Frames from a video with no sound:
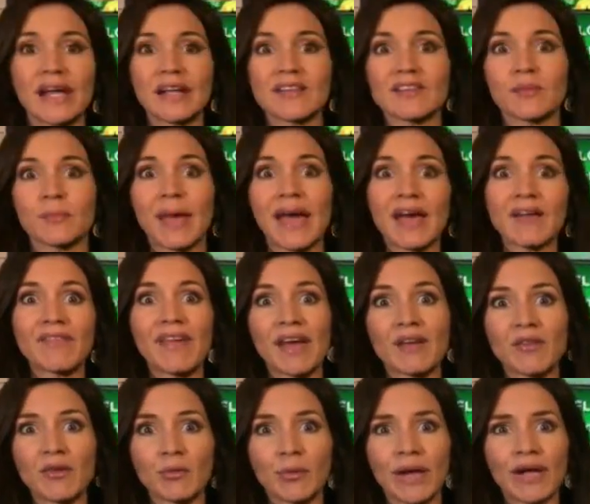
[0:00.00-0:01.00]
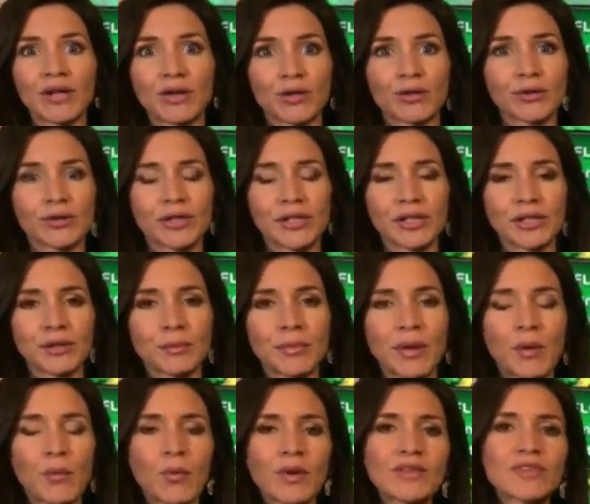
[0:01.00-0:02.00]
we had some heavy, heavy rain earlier,
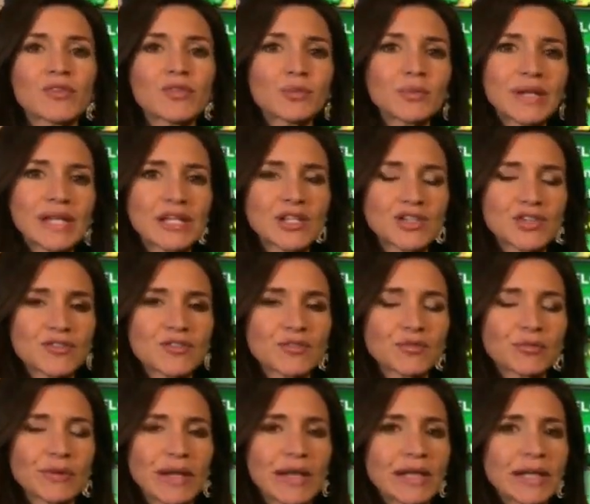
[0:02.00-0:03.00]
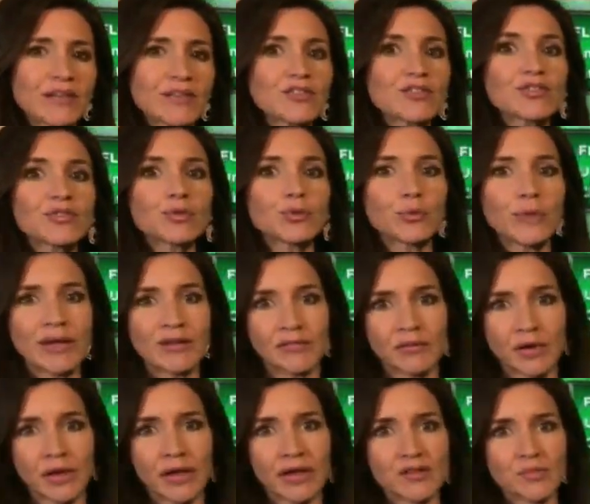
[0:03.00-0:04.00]
about one to three inches of rain. Additional
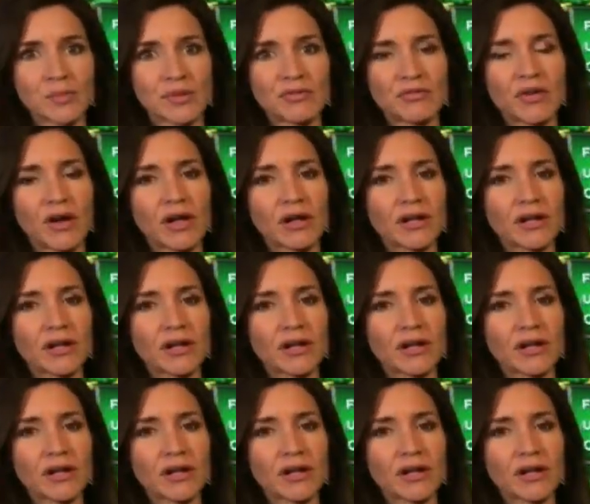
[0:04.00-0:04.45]
rainfall has been